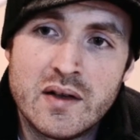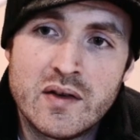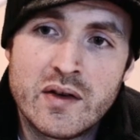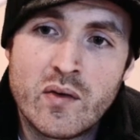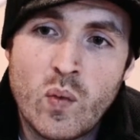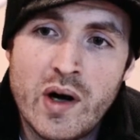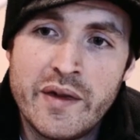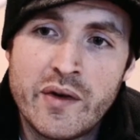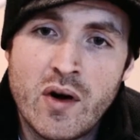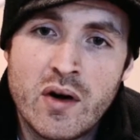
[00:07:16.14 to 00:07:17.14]
that while
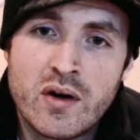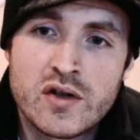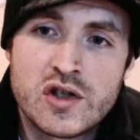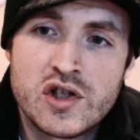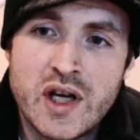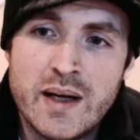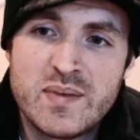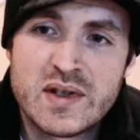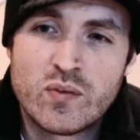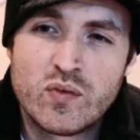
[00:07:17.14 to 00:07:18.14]
there are
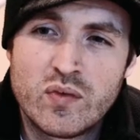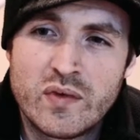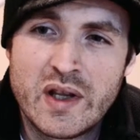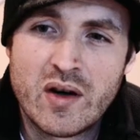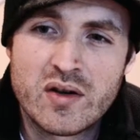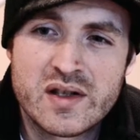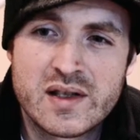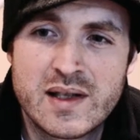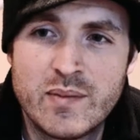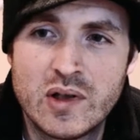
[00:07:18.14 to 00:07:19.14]
shapes that are
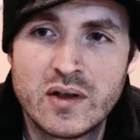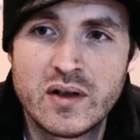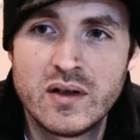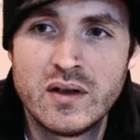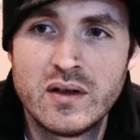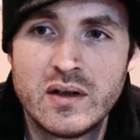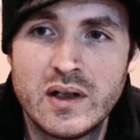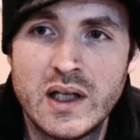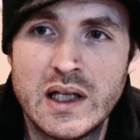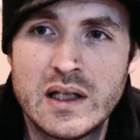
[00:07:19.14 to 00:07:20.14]
similar
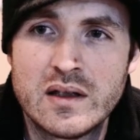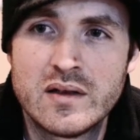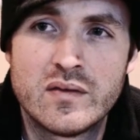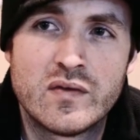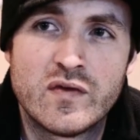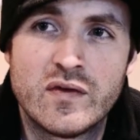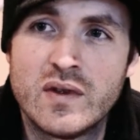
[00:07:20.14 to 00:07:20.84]
in,